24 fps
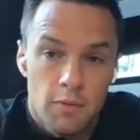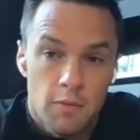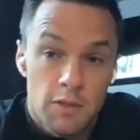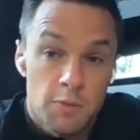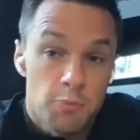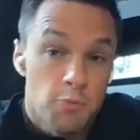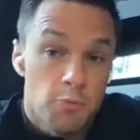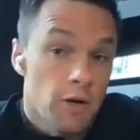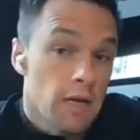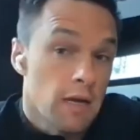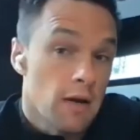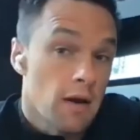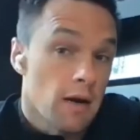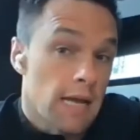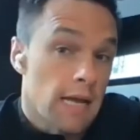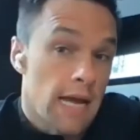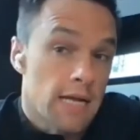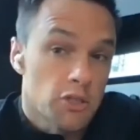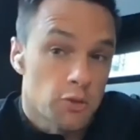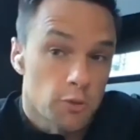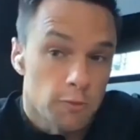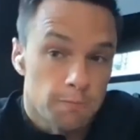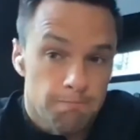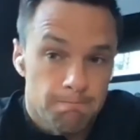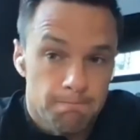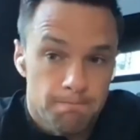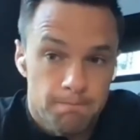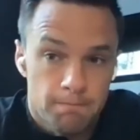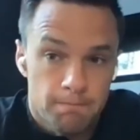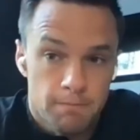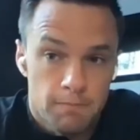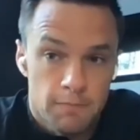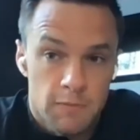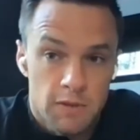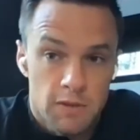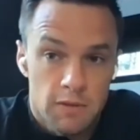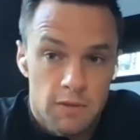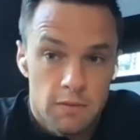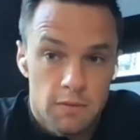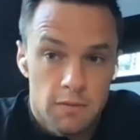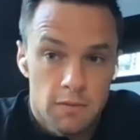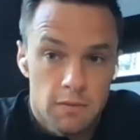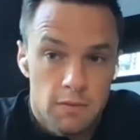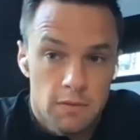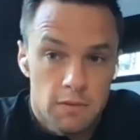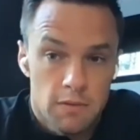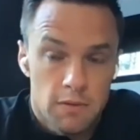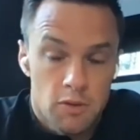was pretty gargantuan
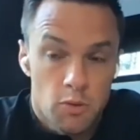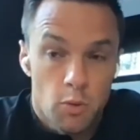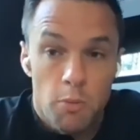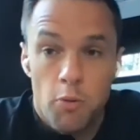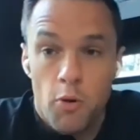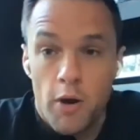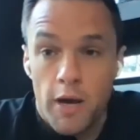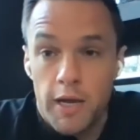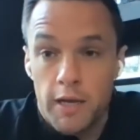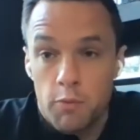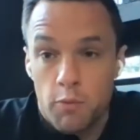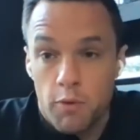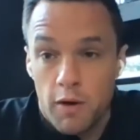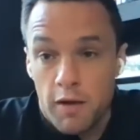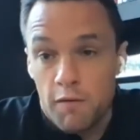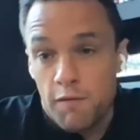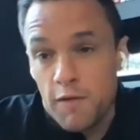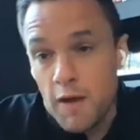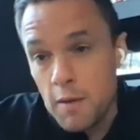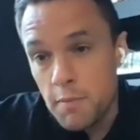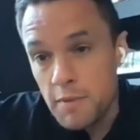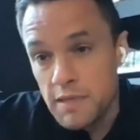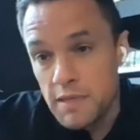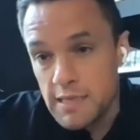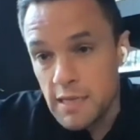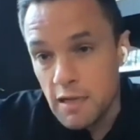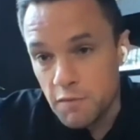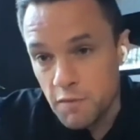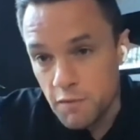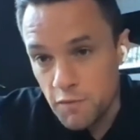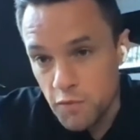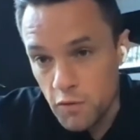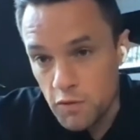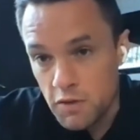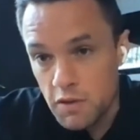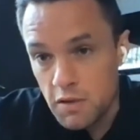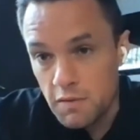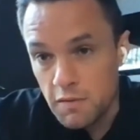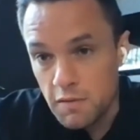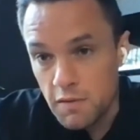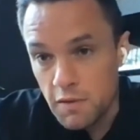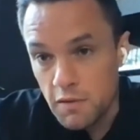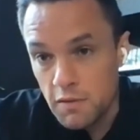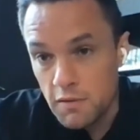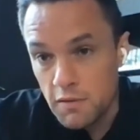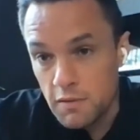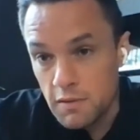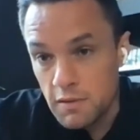to a point where I found myself in front of
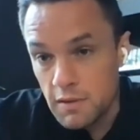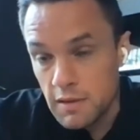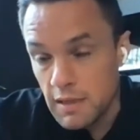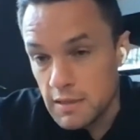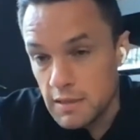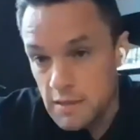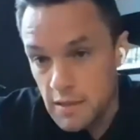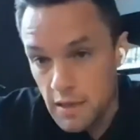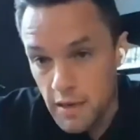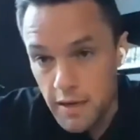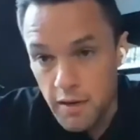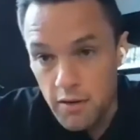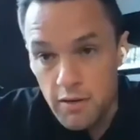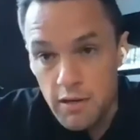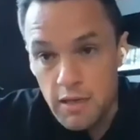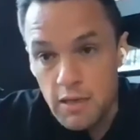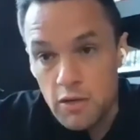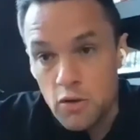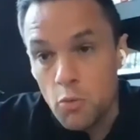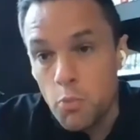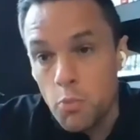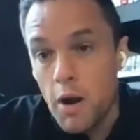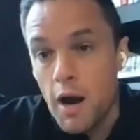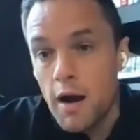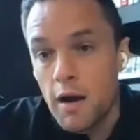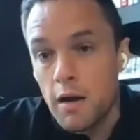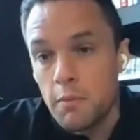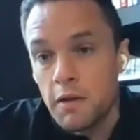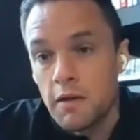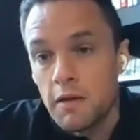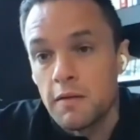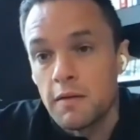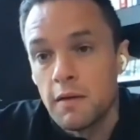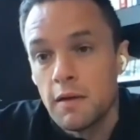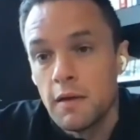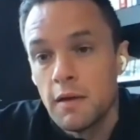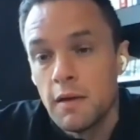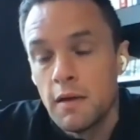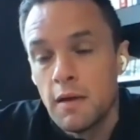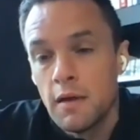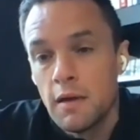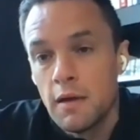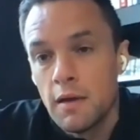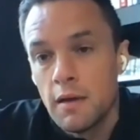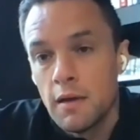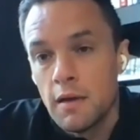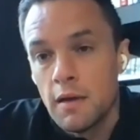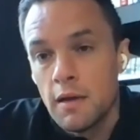the, the entire EU Parliament
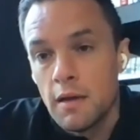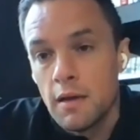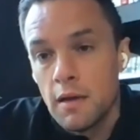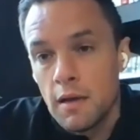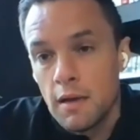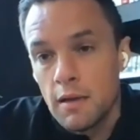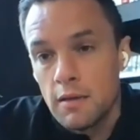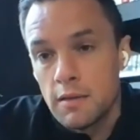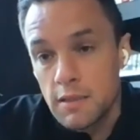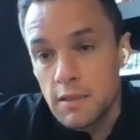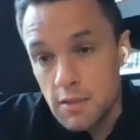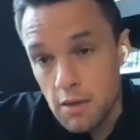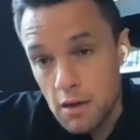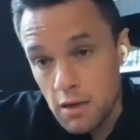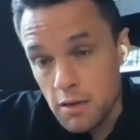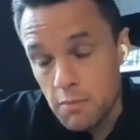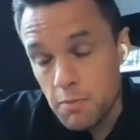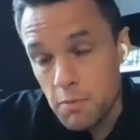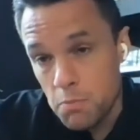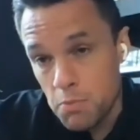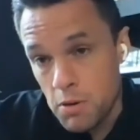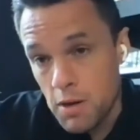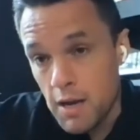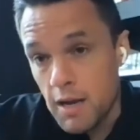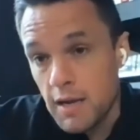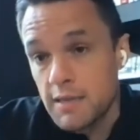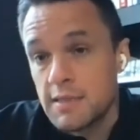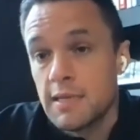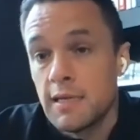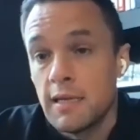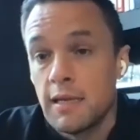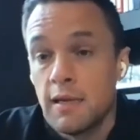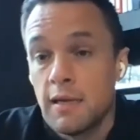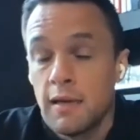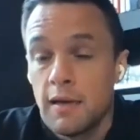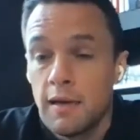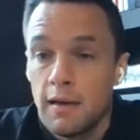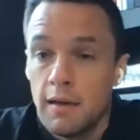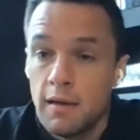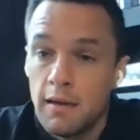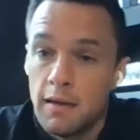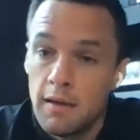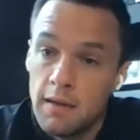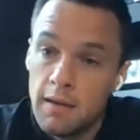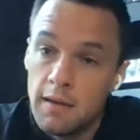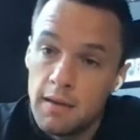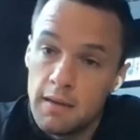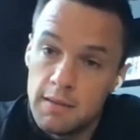to talk about policy
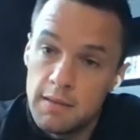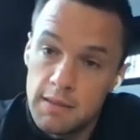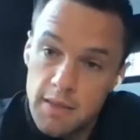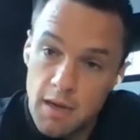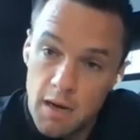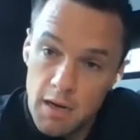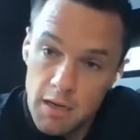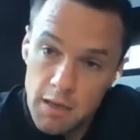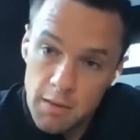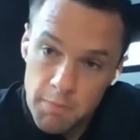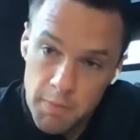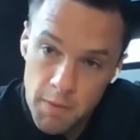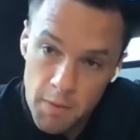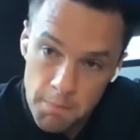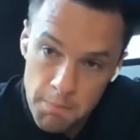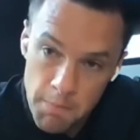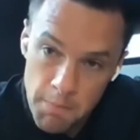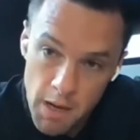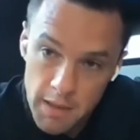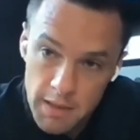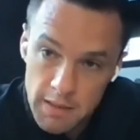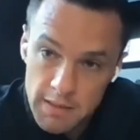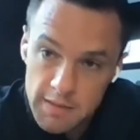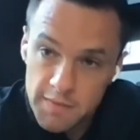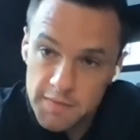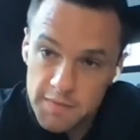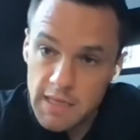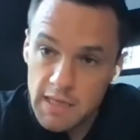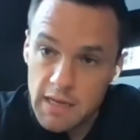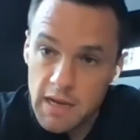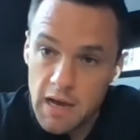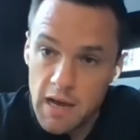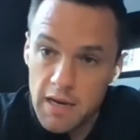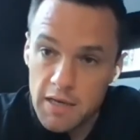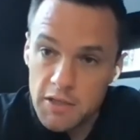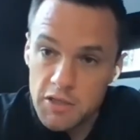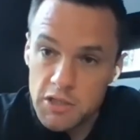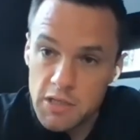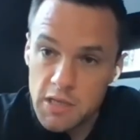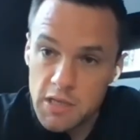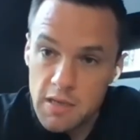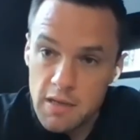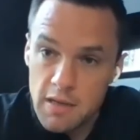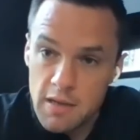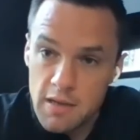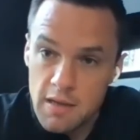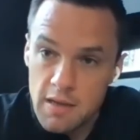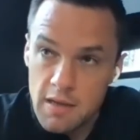to talk about models of
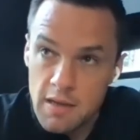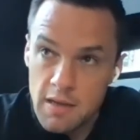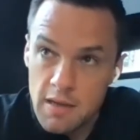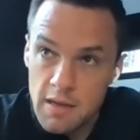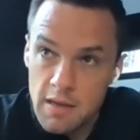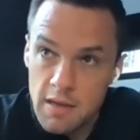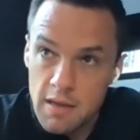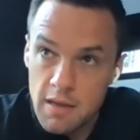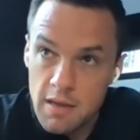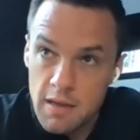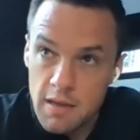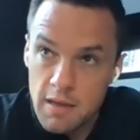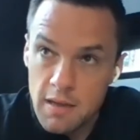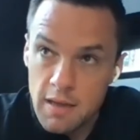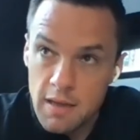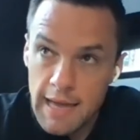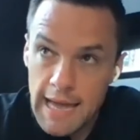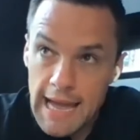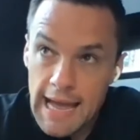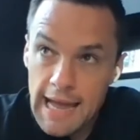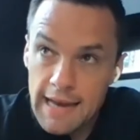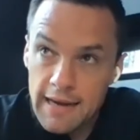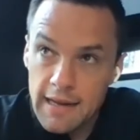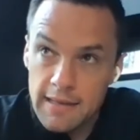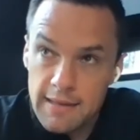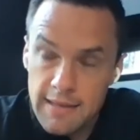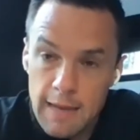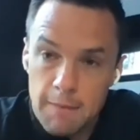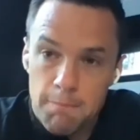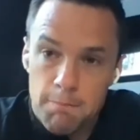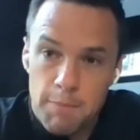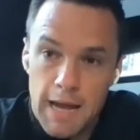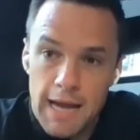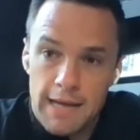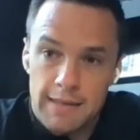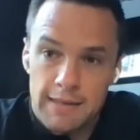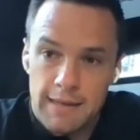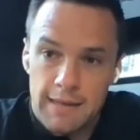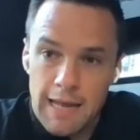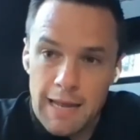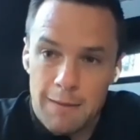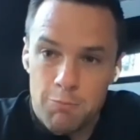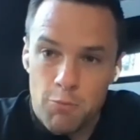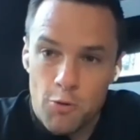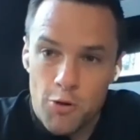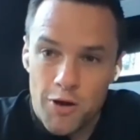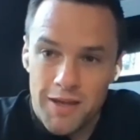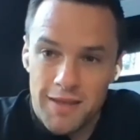psychology. And I think back to
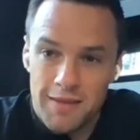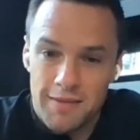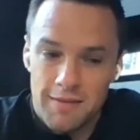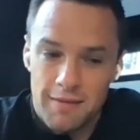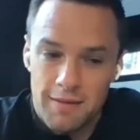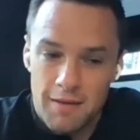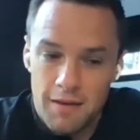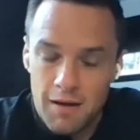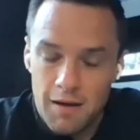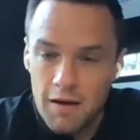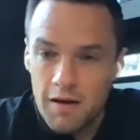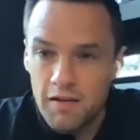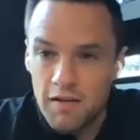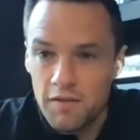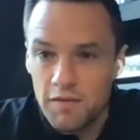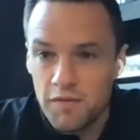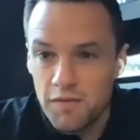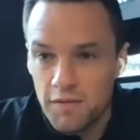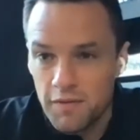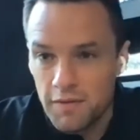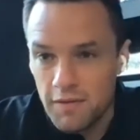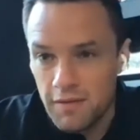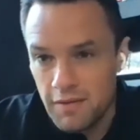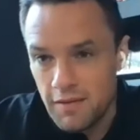that point of